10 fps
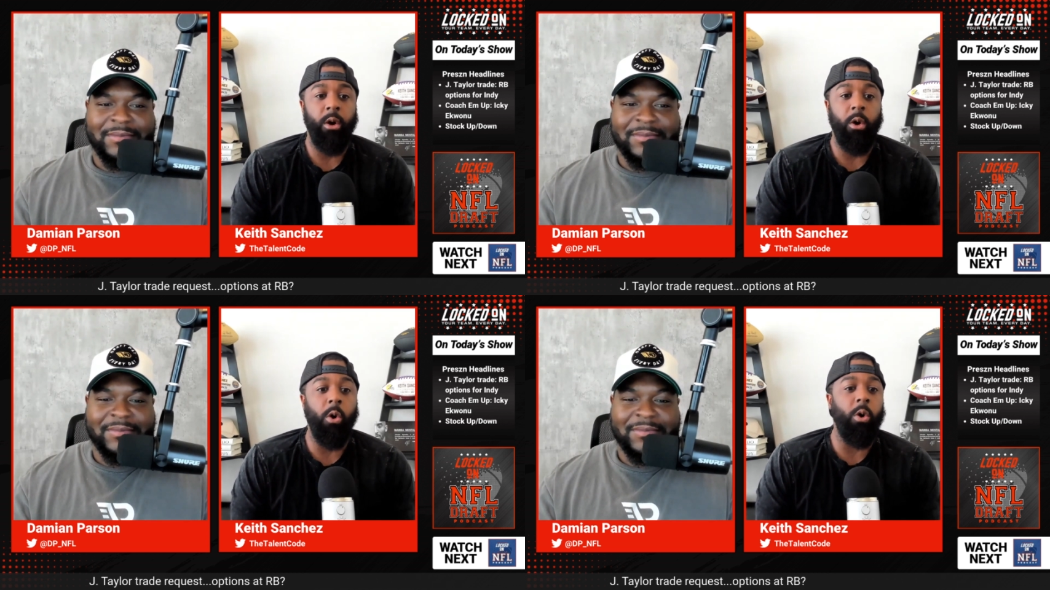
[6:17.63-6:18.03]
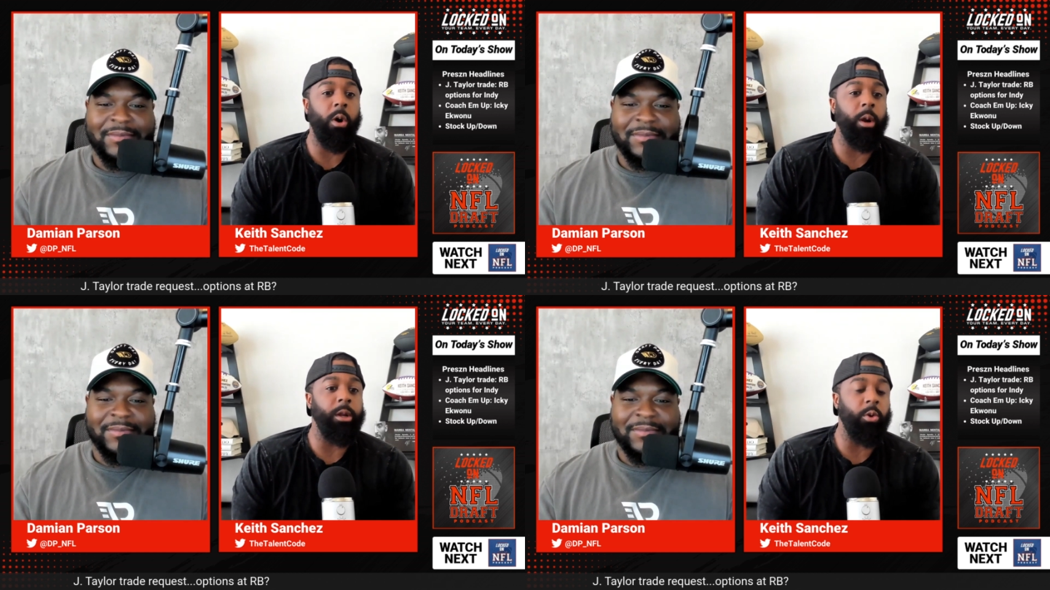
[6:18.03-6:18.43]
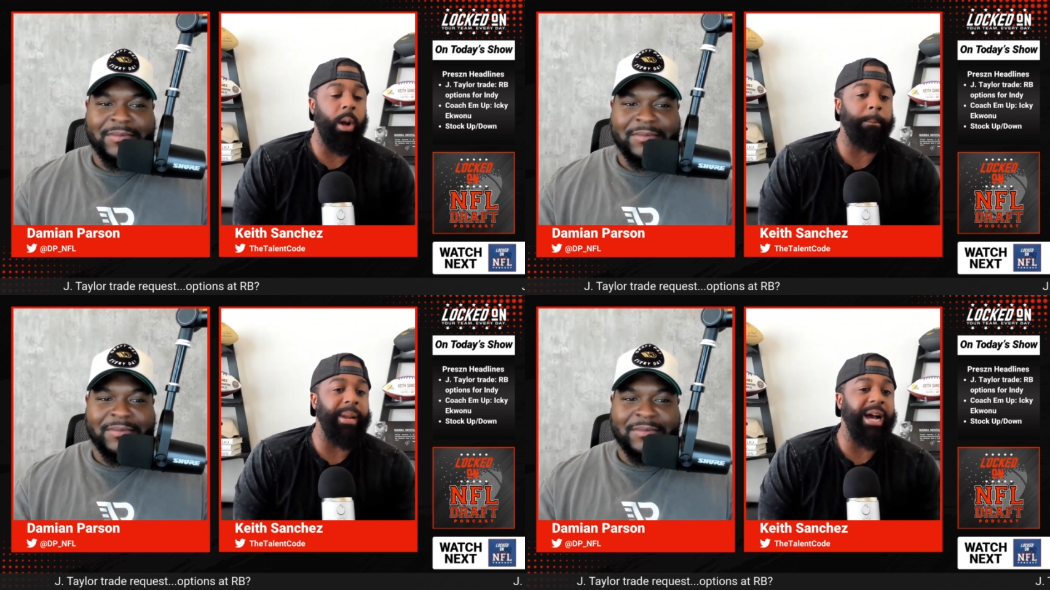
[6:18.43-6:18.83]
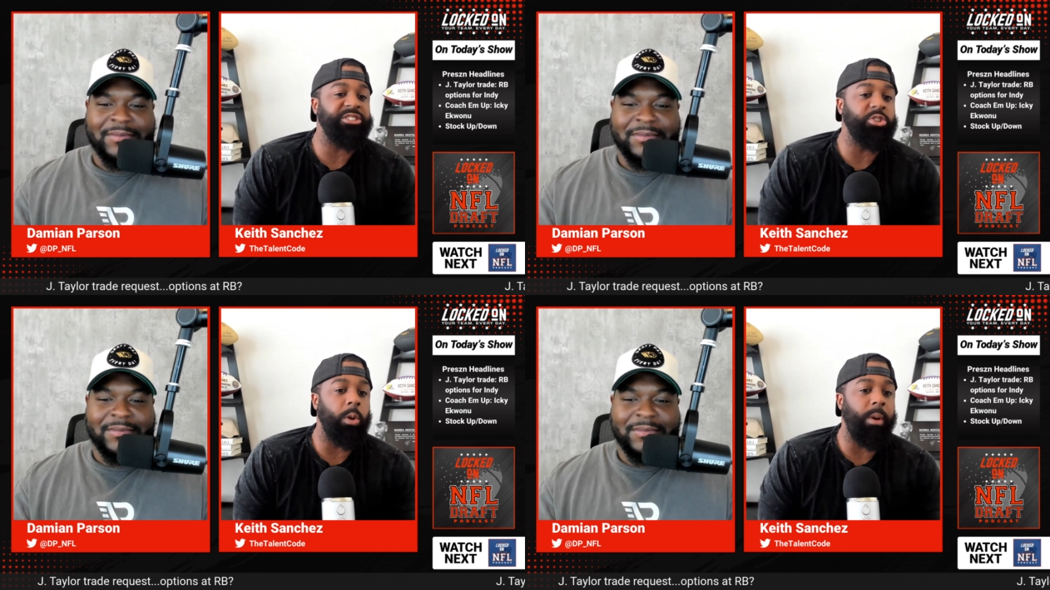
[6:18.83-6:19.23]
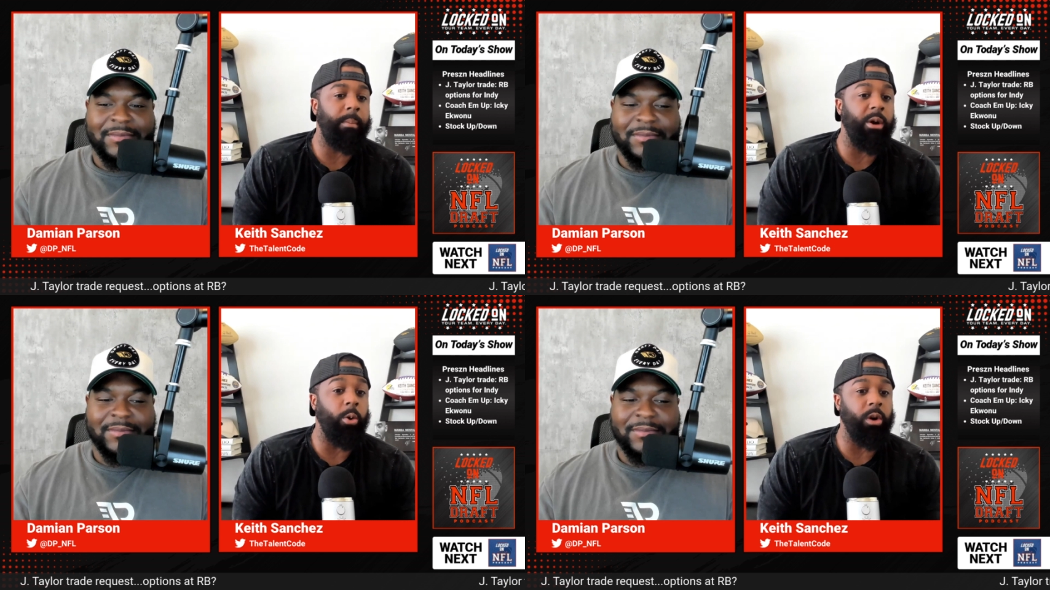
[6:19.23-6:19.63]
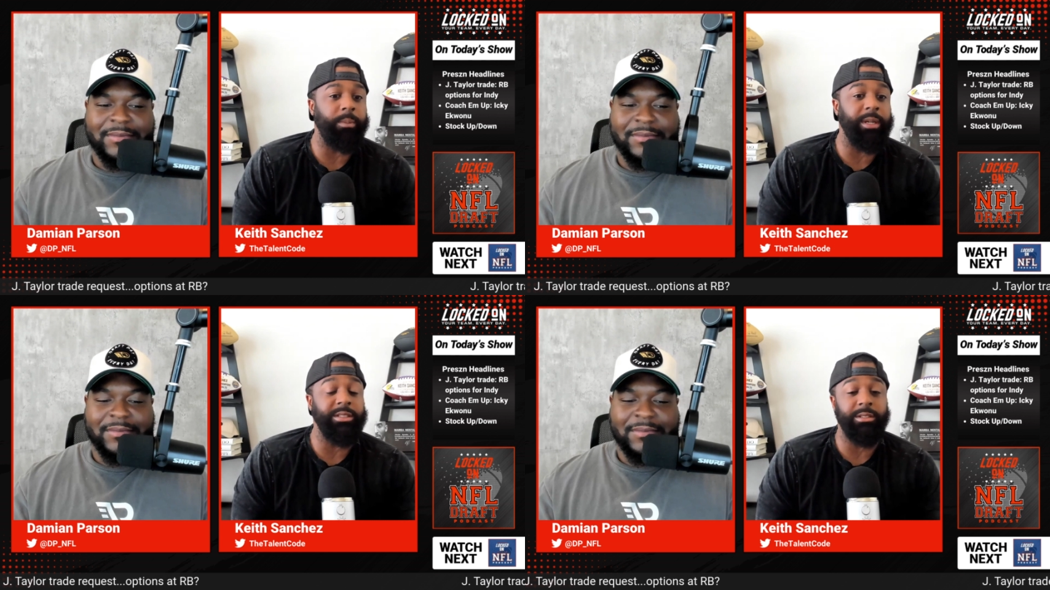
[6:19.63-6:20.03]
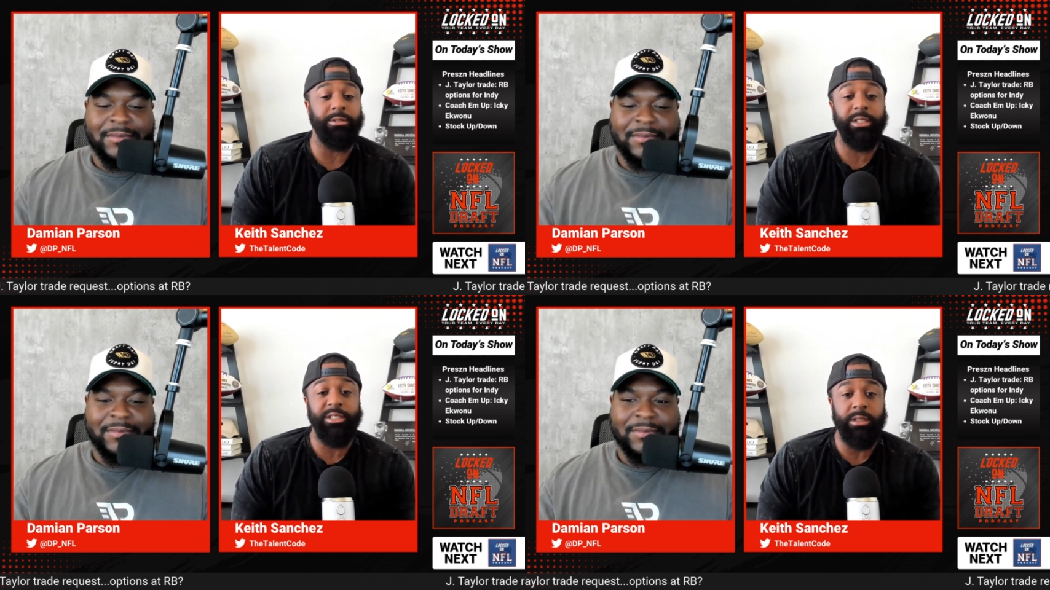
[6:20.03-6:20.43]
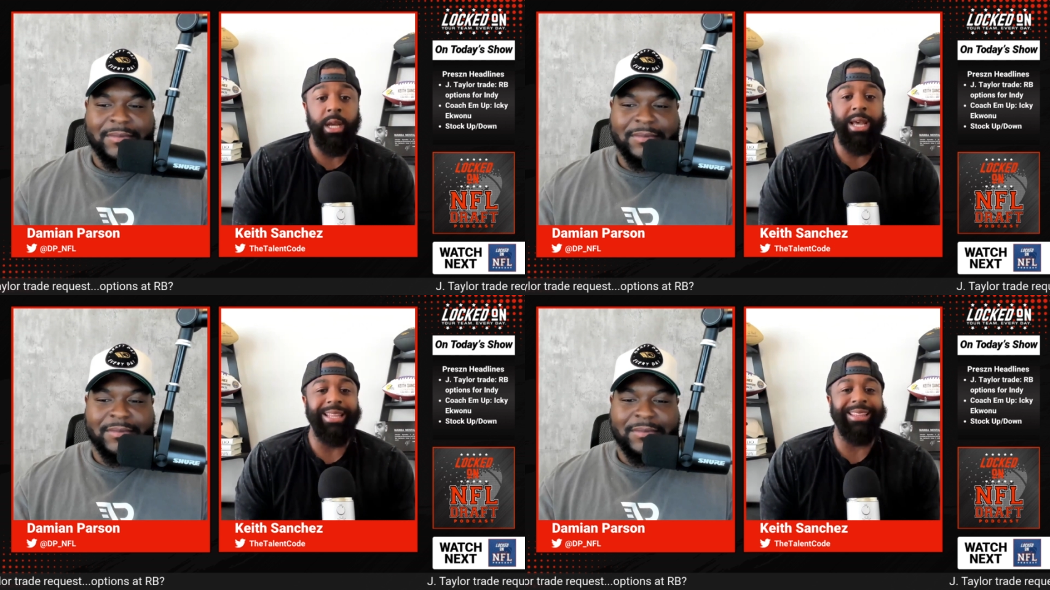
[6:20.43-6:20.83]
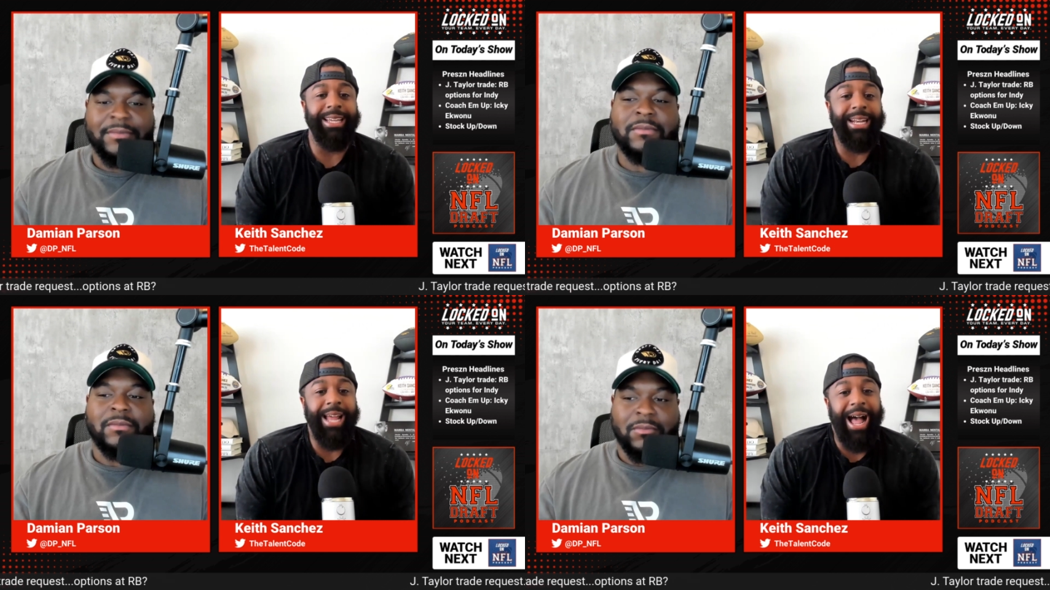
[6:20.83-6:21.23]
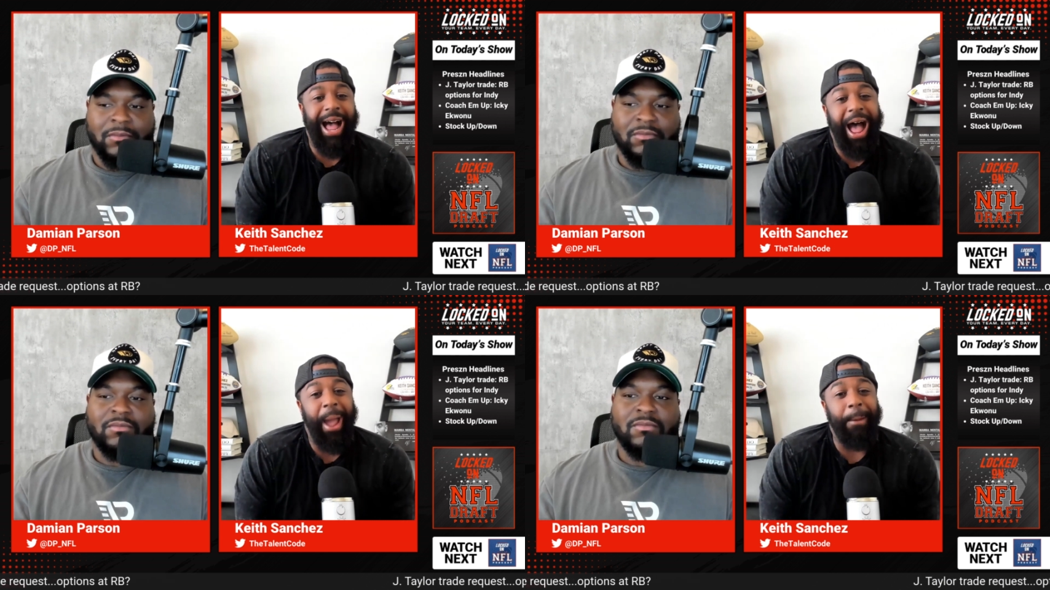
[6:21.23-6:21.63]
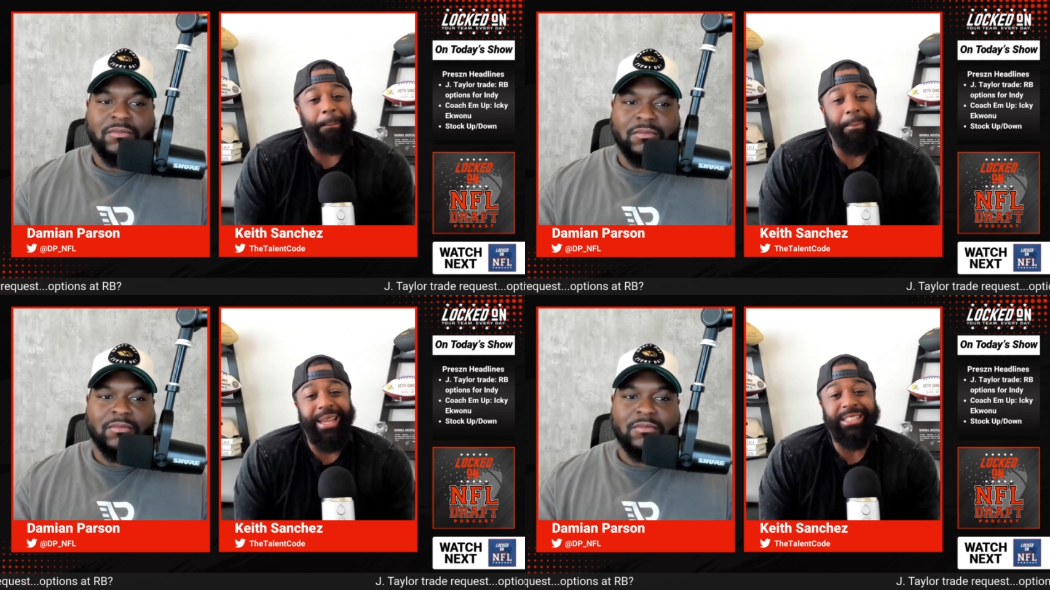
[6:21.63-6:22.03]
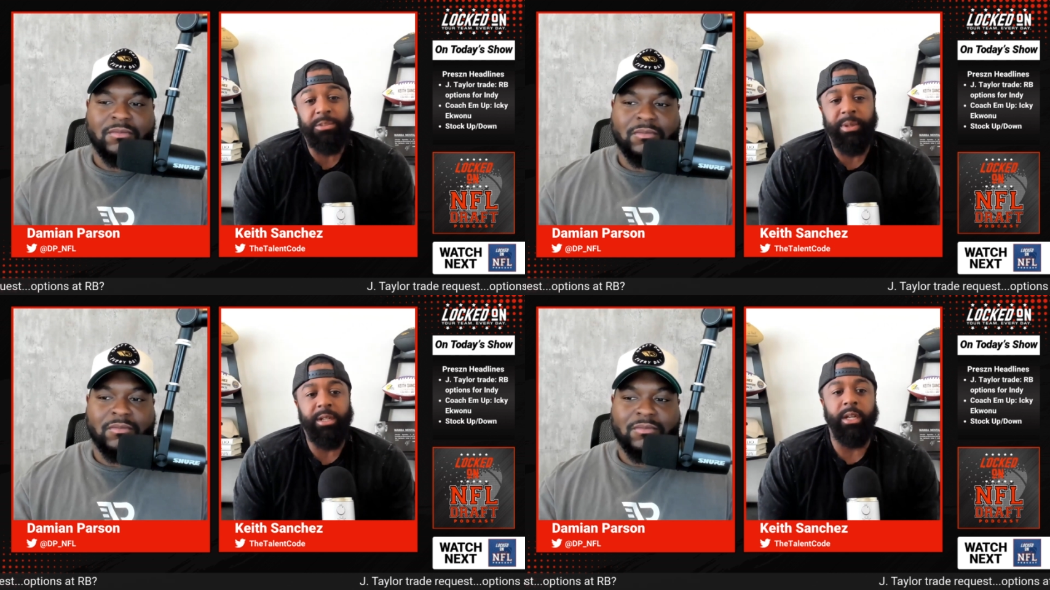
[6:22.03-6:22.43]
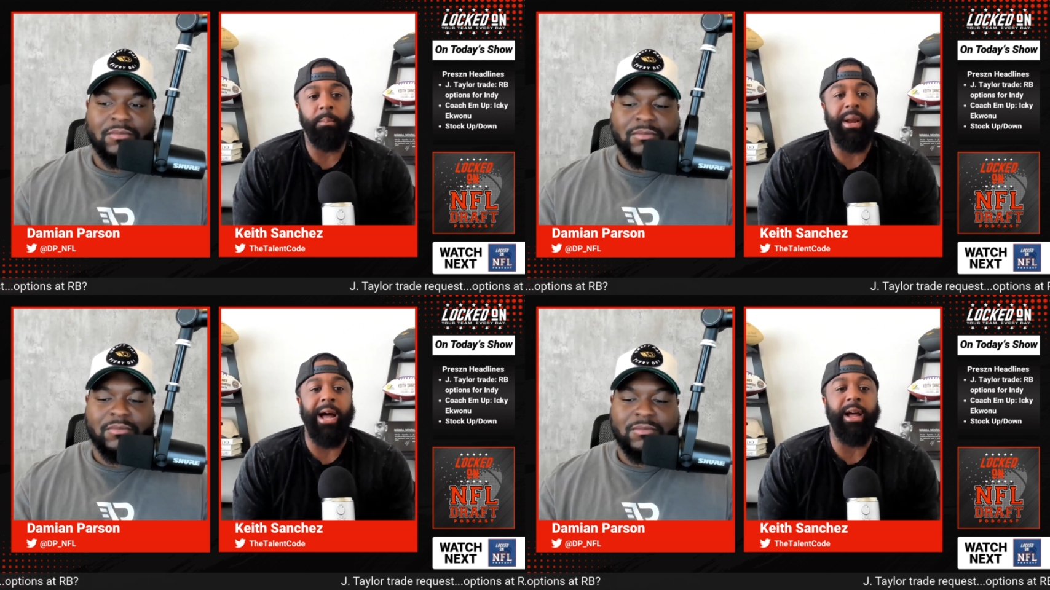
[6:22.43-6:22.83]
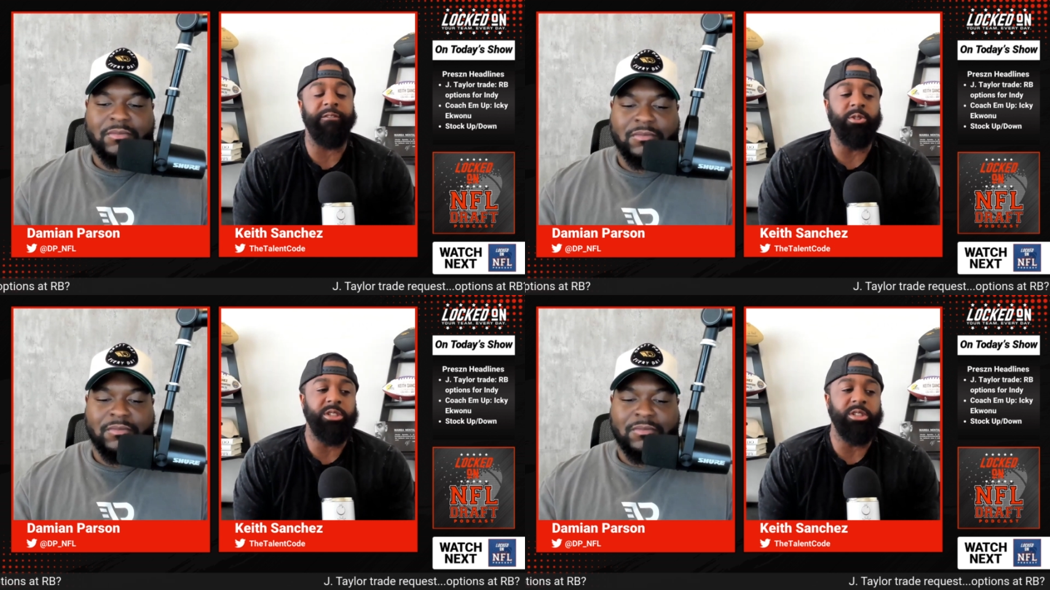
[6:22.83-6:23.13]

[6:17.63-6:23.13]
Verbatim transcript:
Speaker 1: or you know I'm not sure about my quarterback situation, then I may spend it. But I, if you're